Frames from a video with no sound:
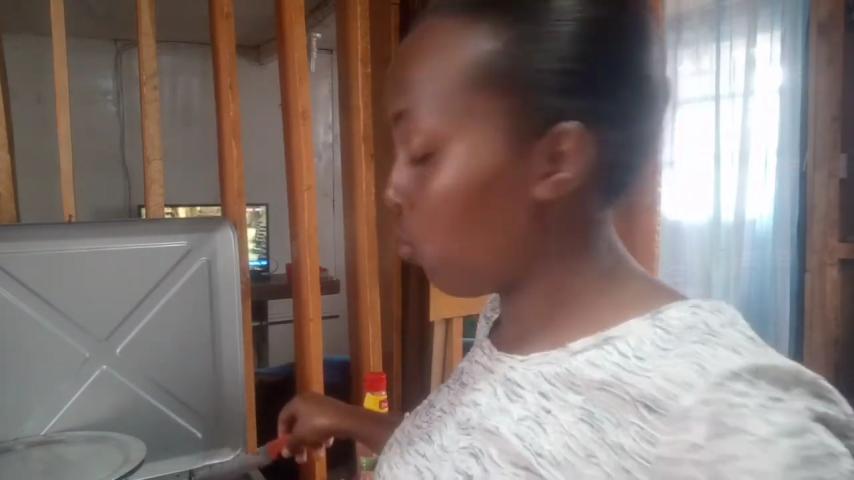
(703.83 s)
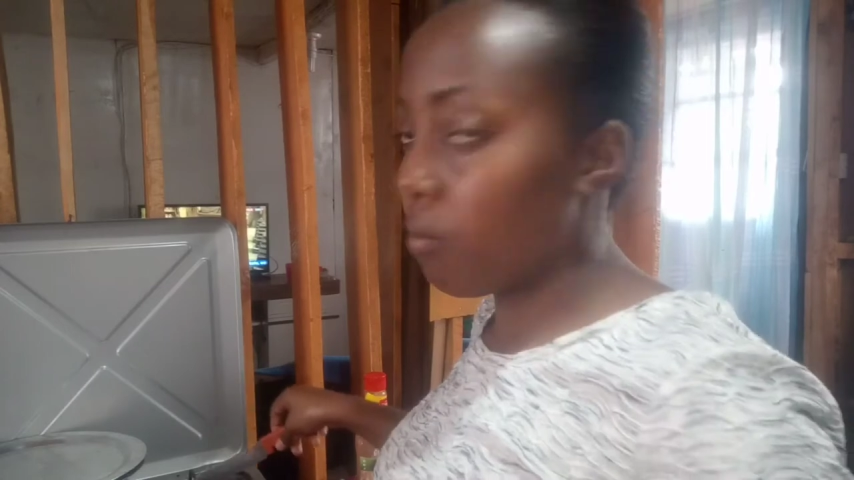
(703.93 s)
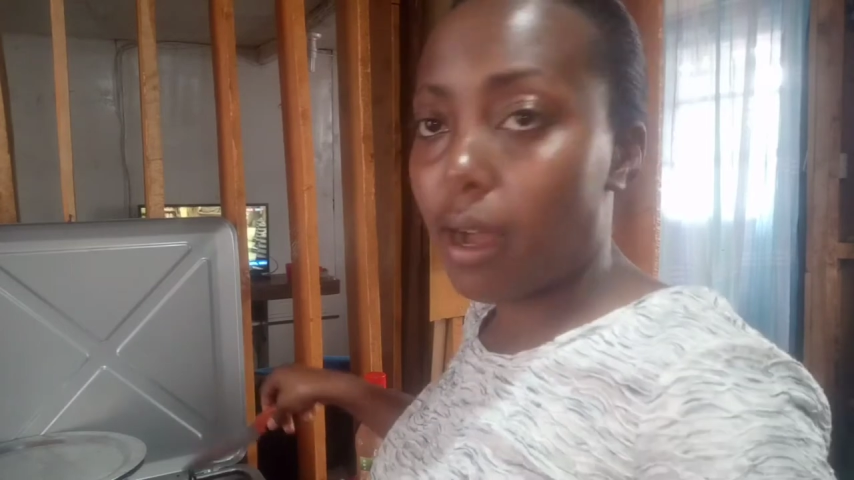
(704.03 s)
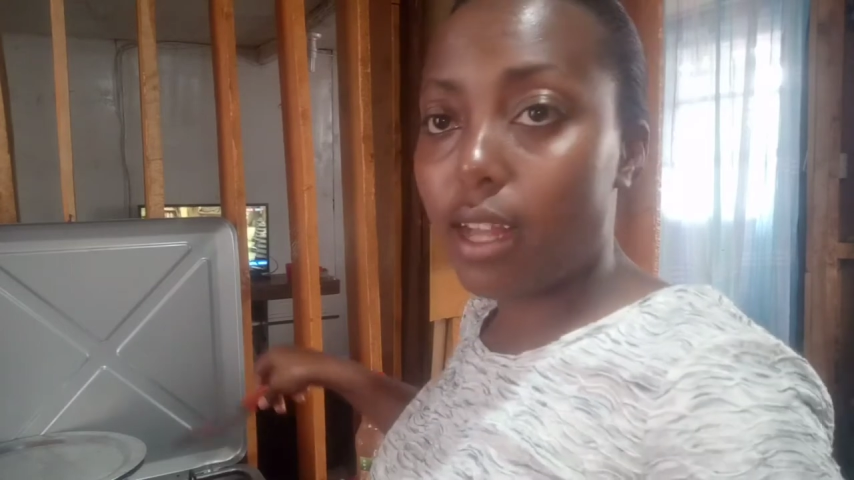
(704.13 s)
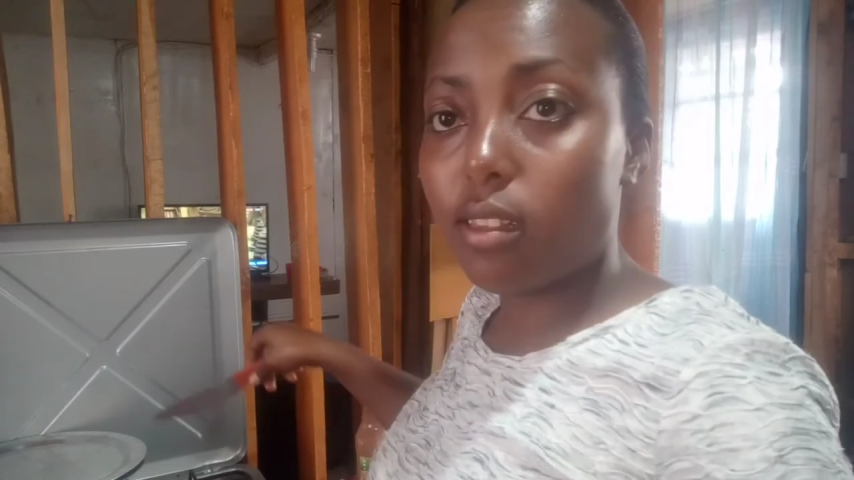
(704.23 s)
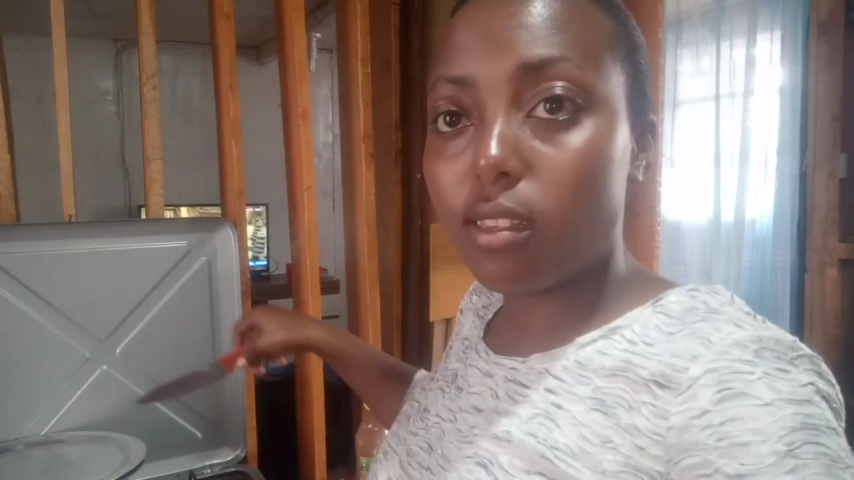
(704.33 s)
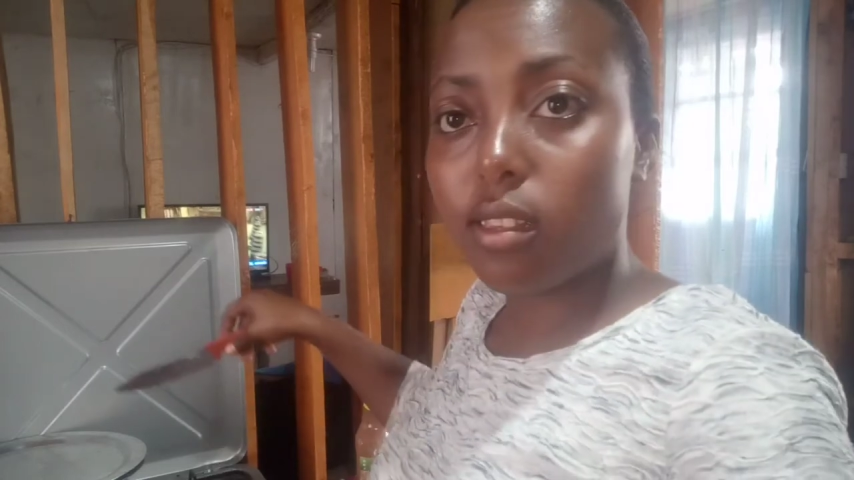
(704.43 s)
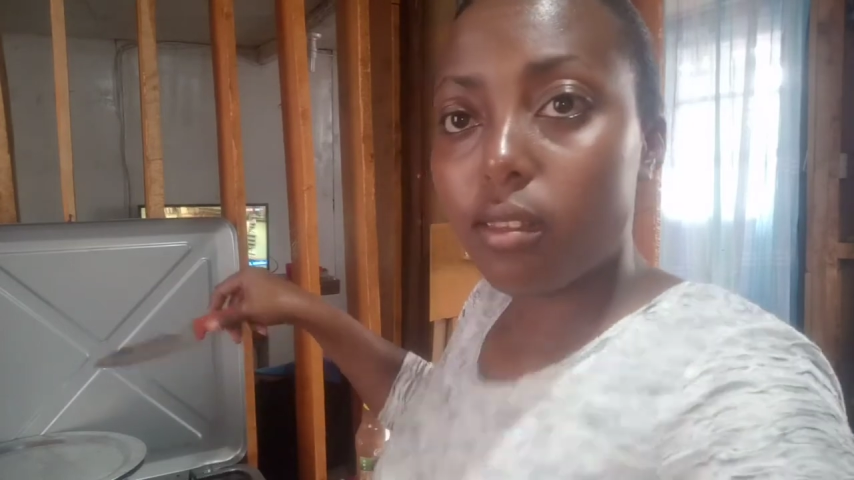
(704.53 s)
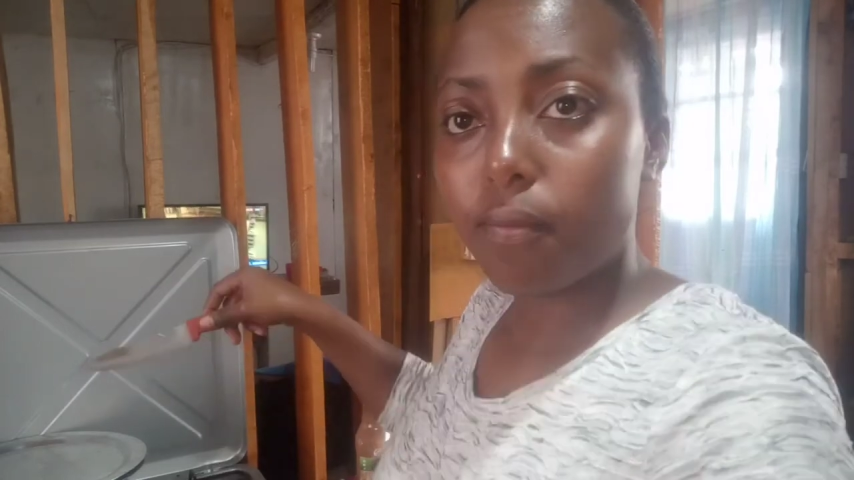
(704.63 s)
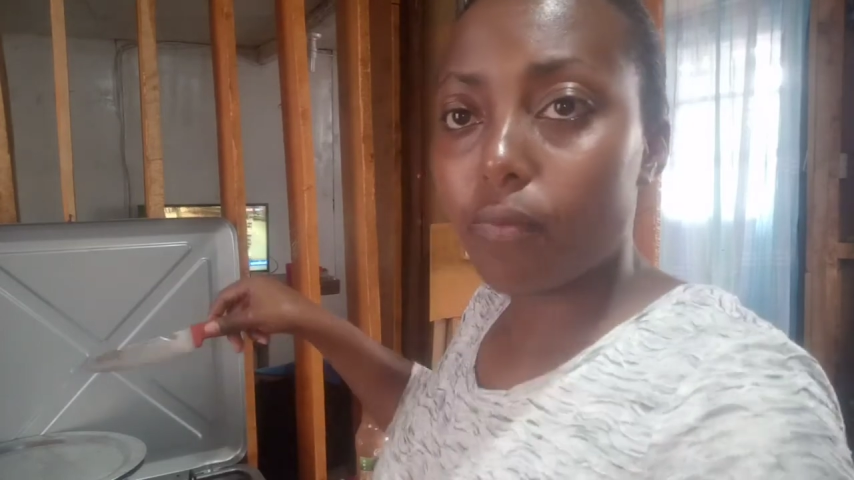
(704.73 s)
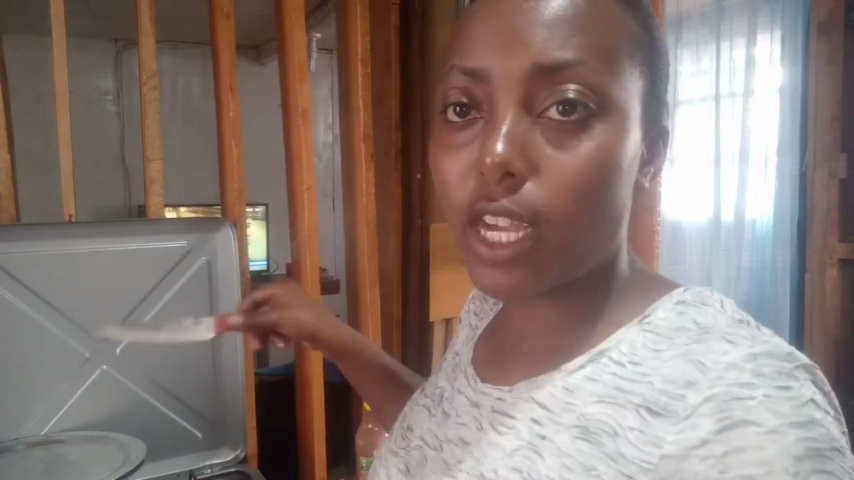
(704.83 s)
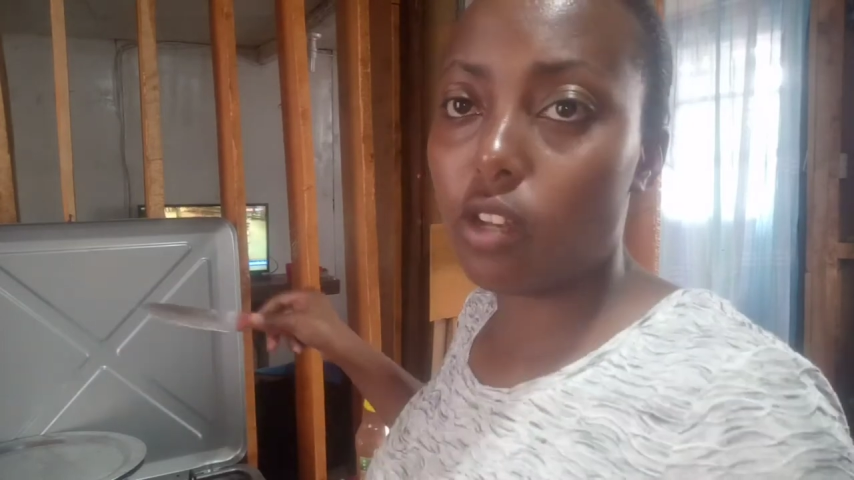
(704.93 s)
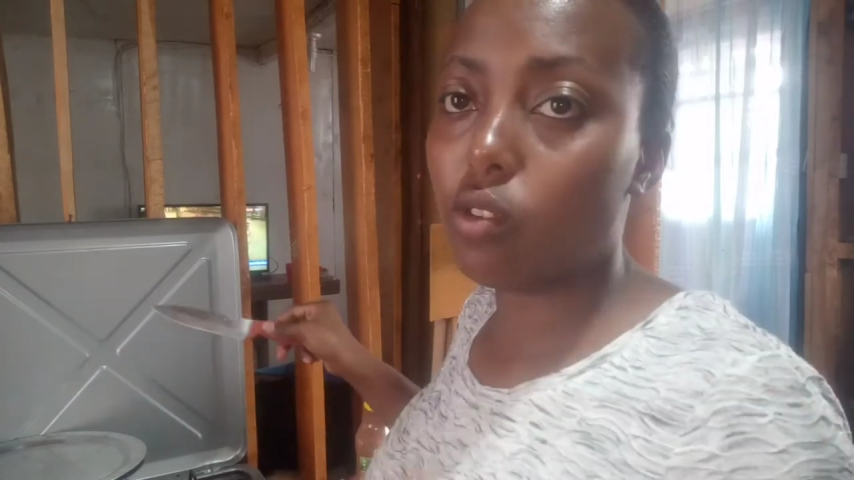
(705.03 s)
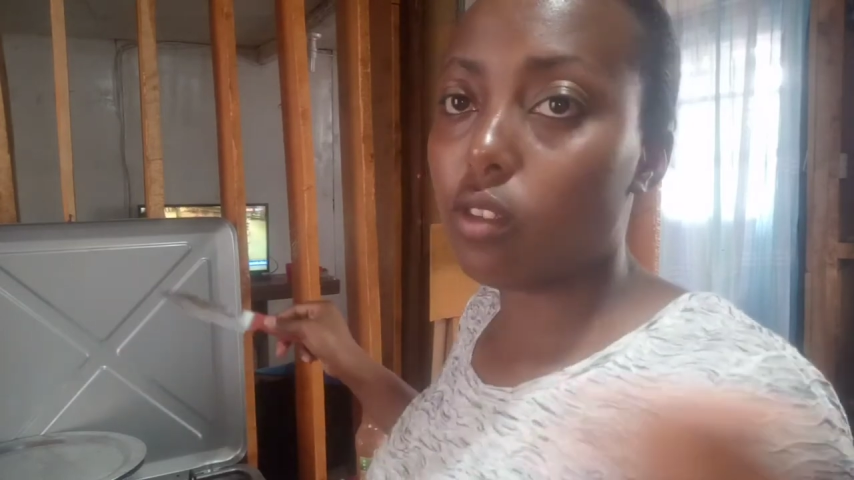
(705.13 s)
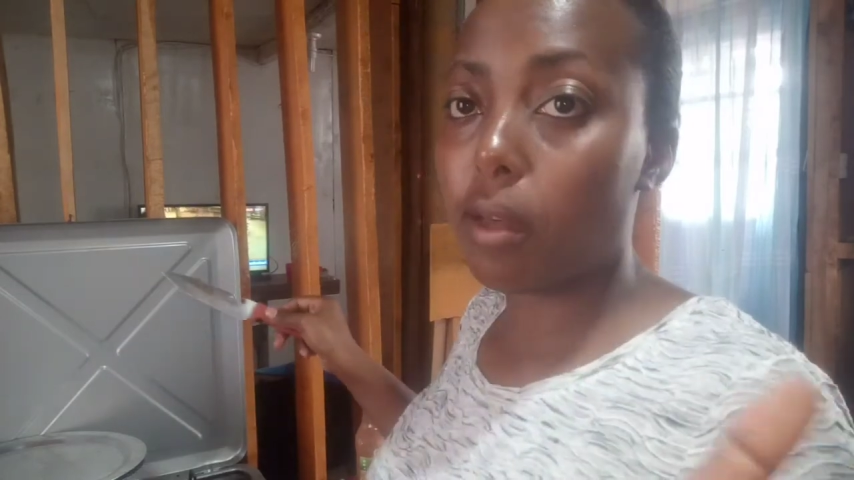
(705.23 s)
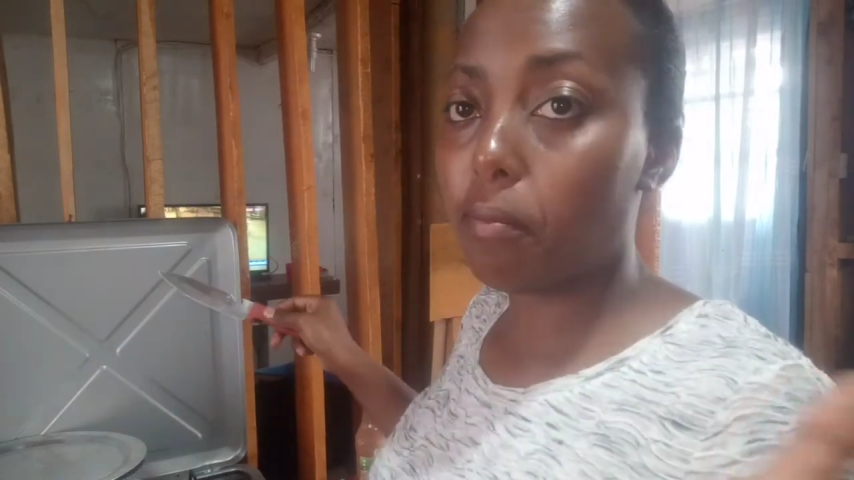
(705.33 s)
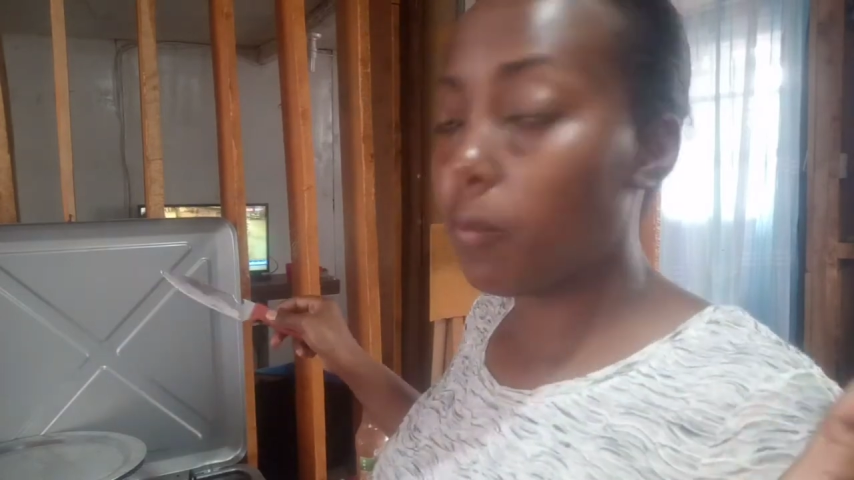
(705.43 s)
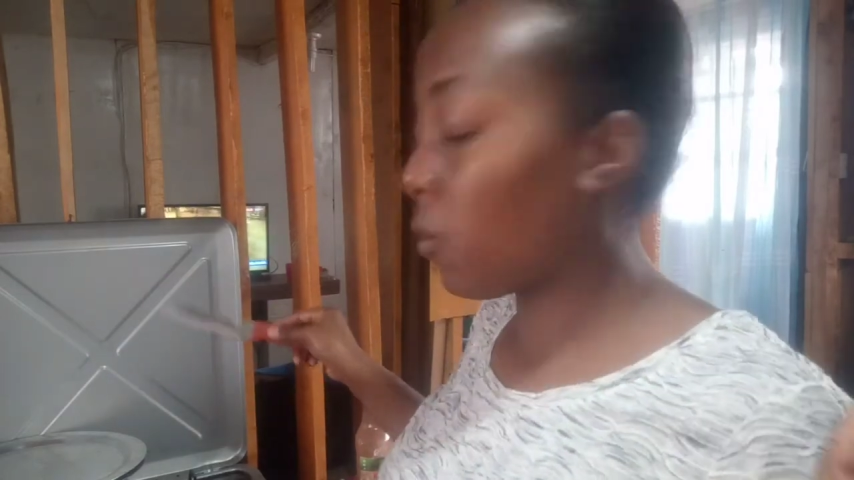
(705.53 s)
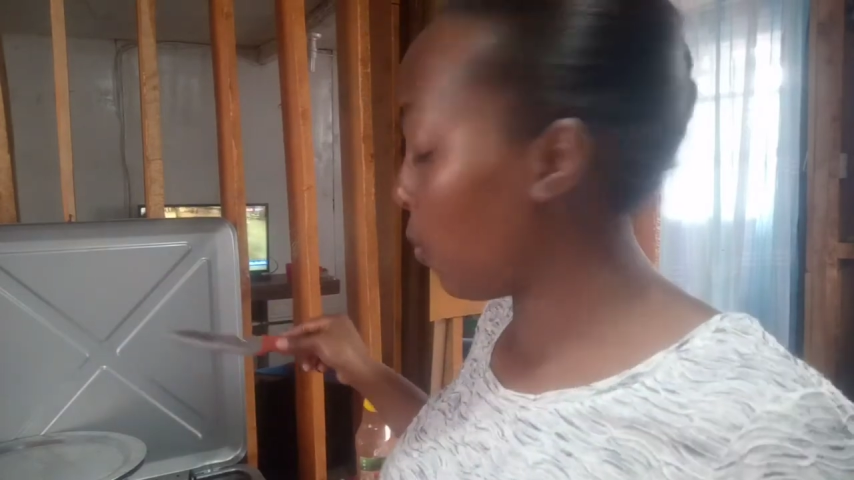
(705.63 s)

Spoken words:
2 months. I know some people will